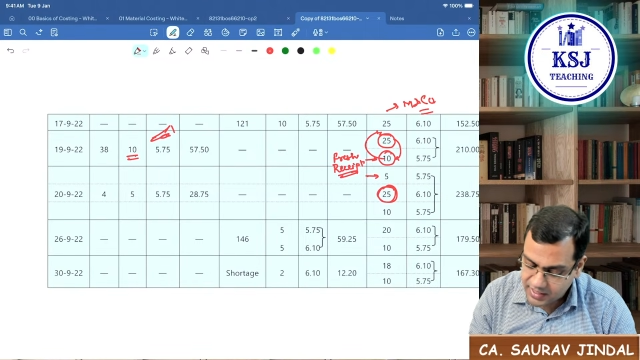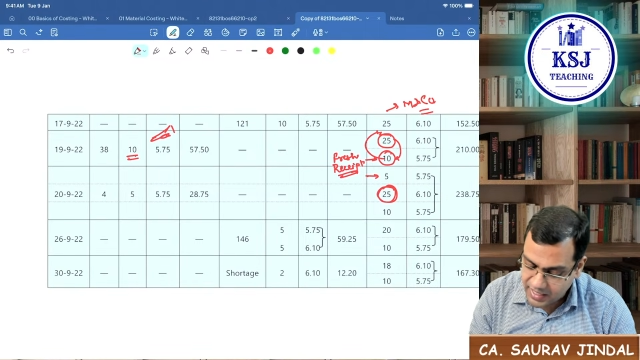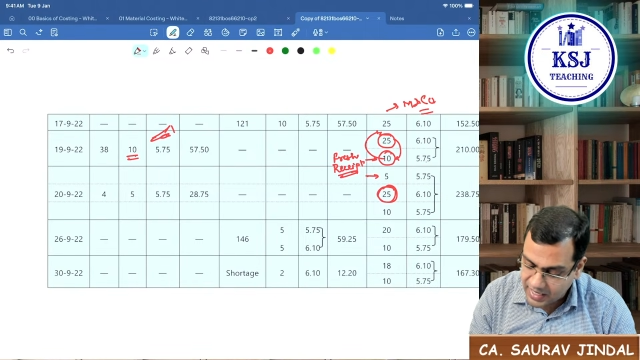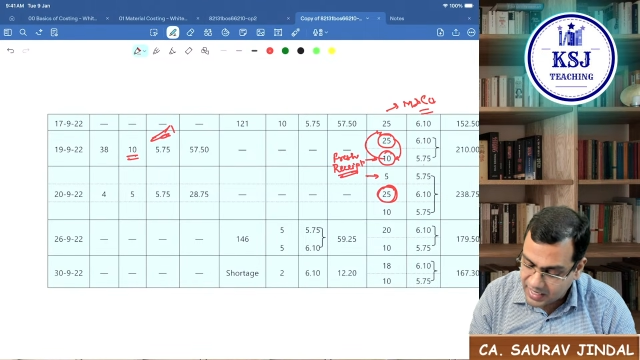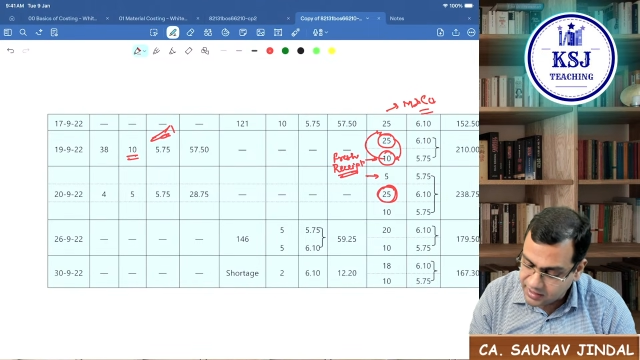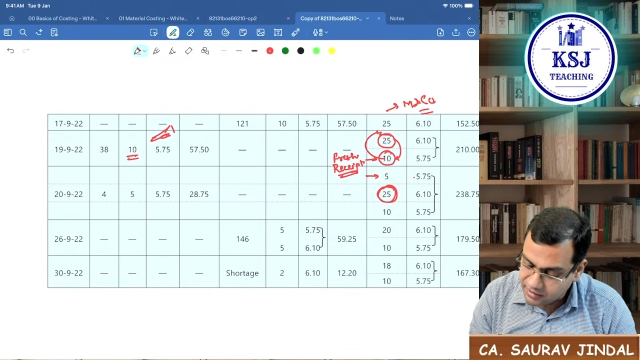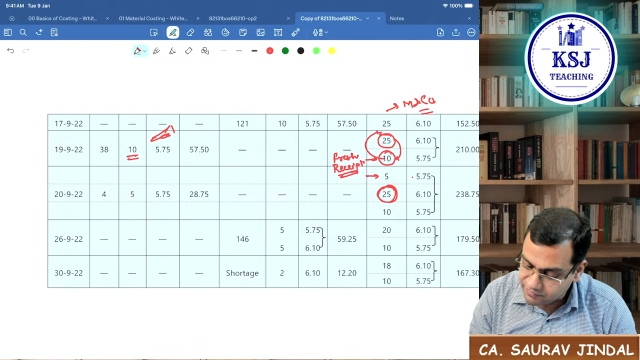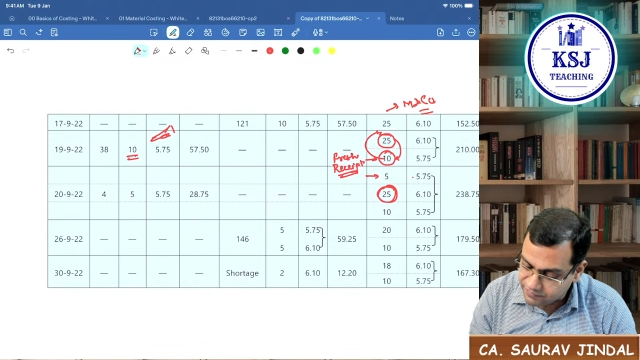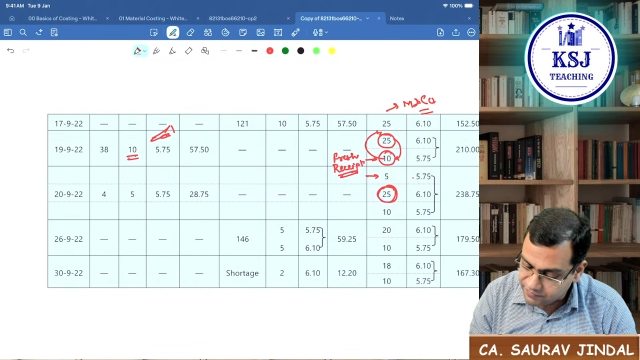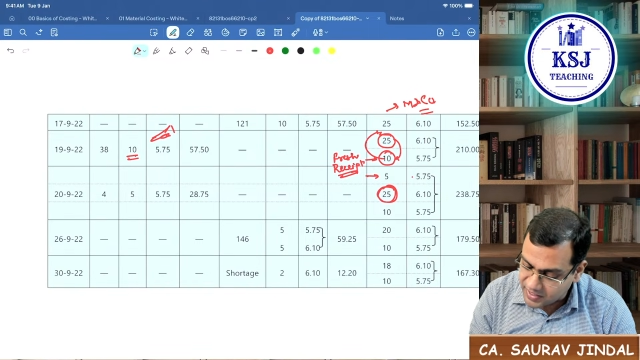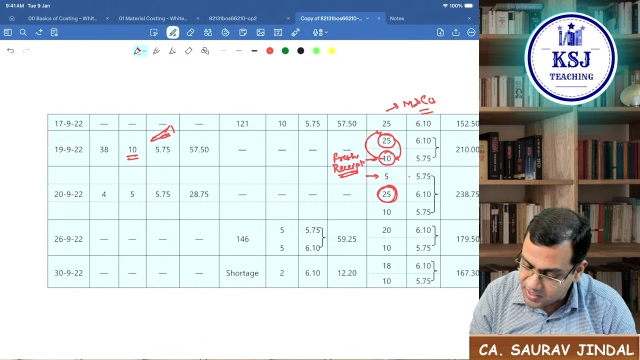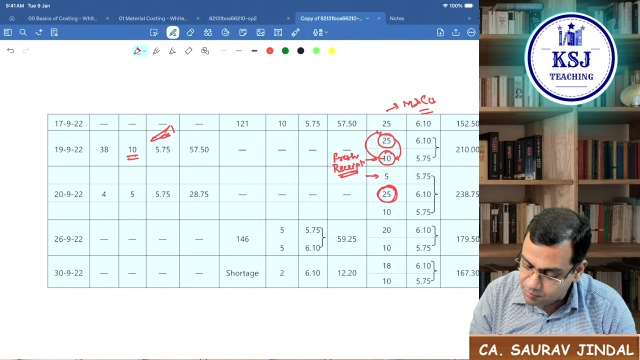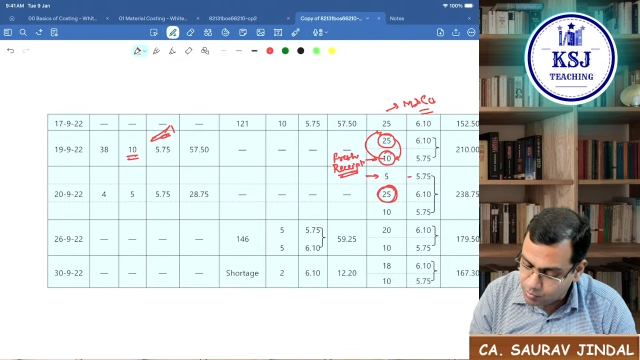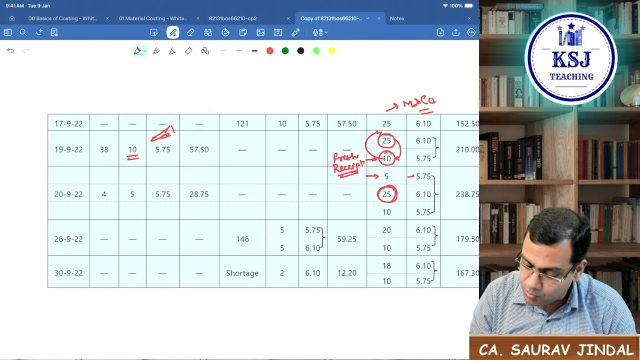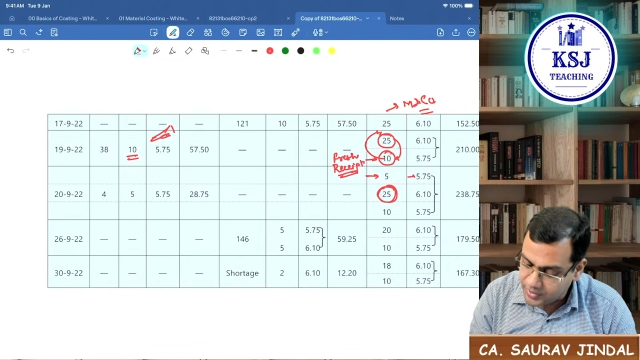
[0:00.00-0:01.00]
at
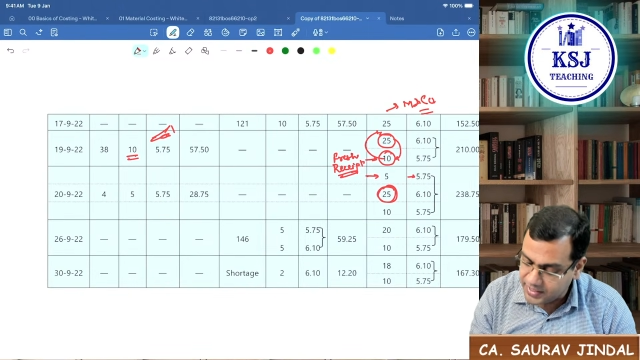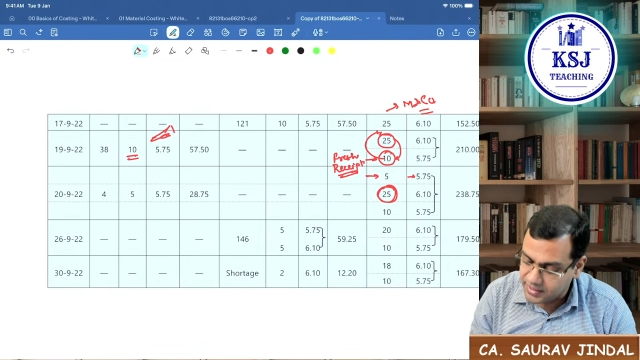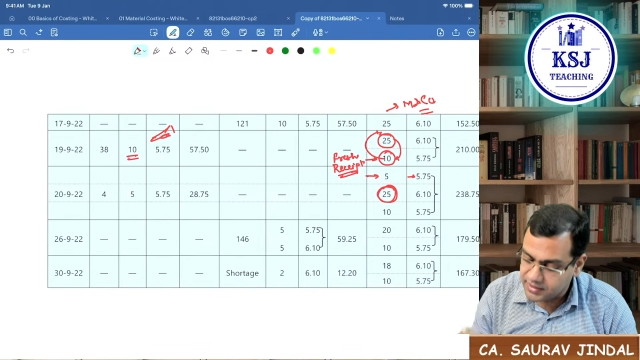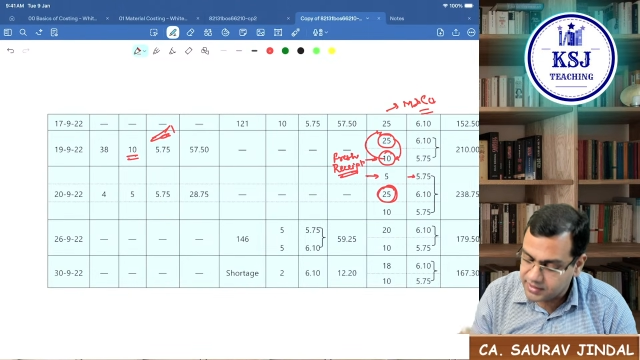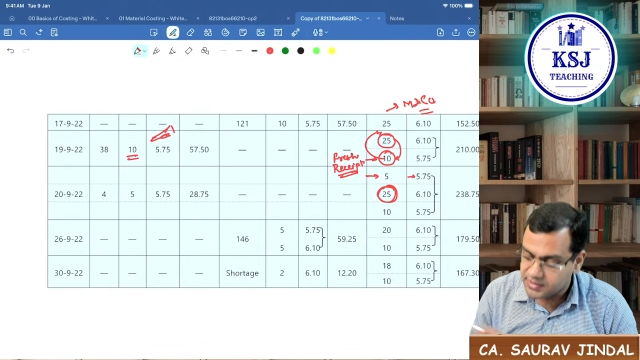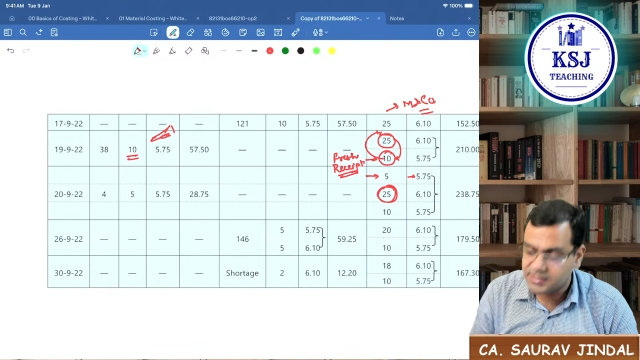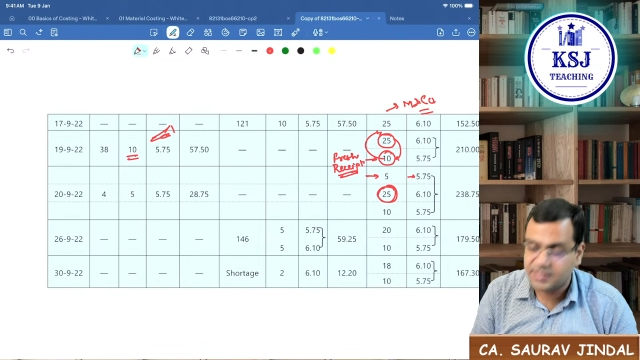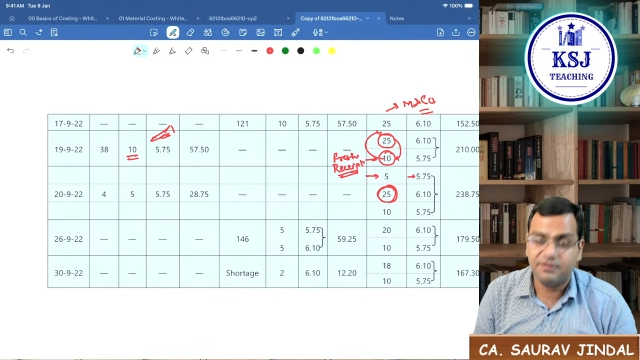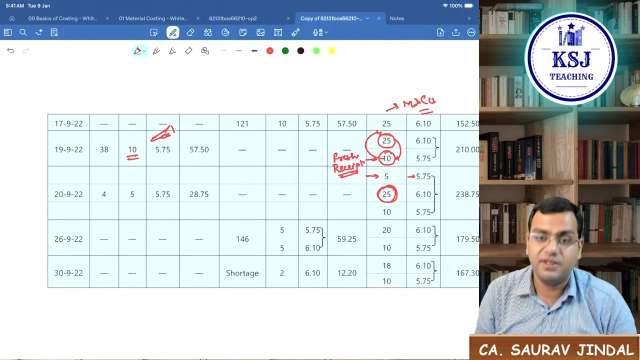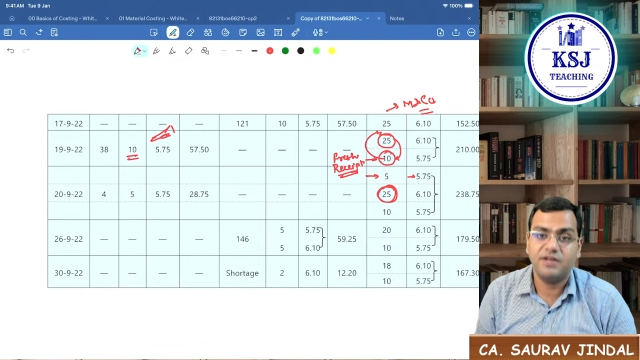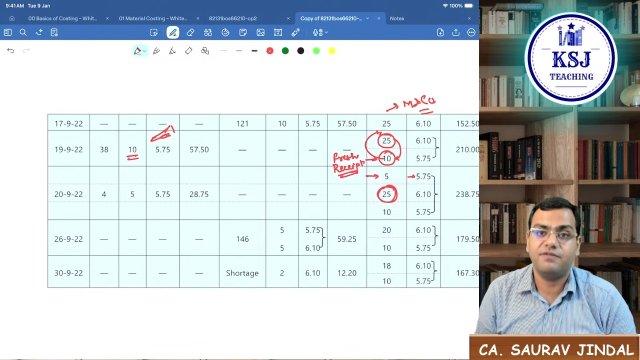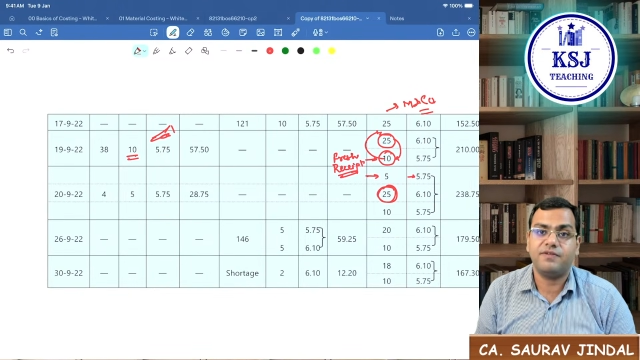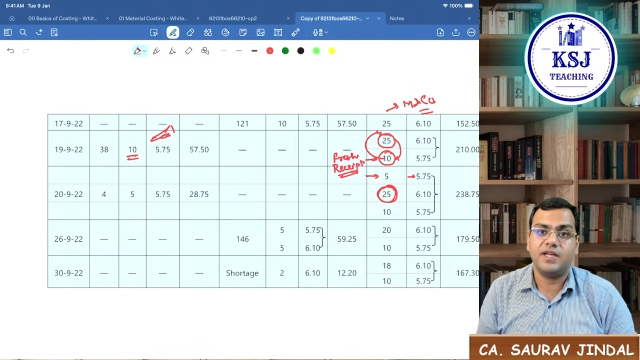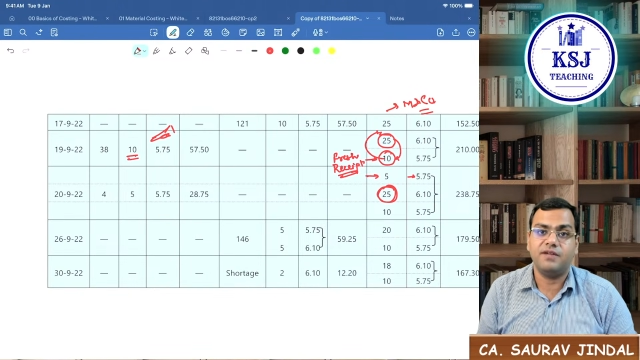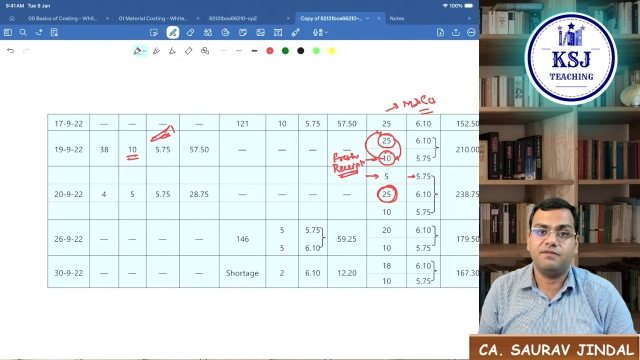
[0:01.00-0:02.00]

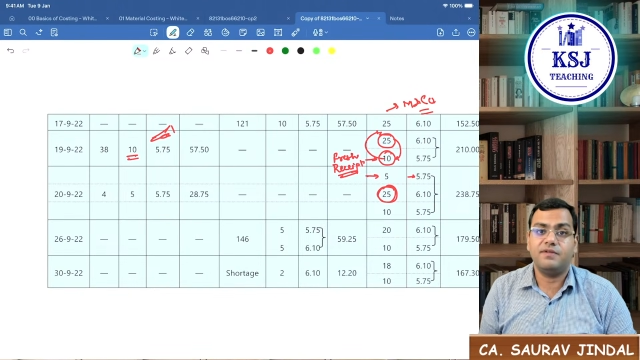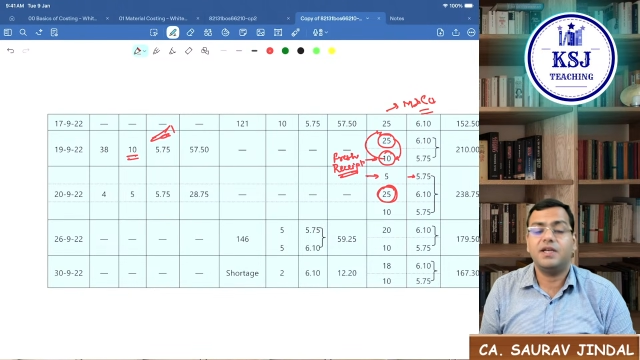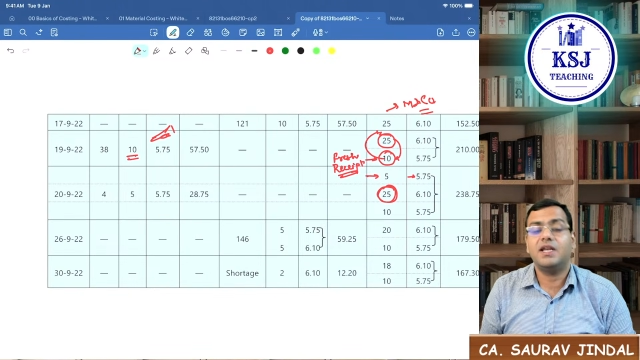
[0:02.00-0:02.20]
5.75.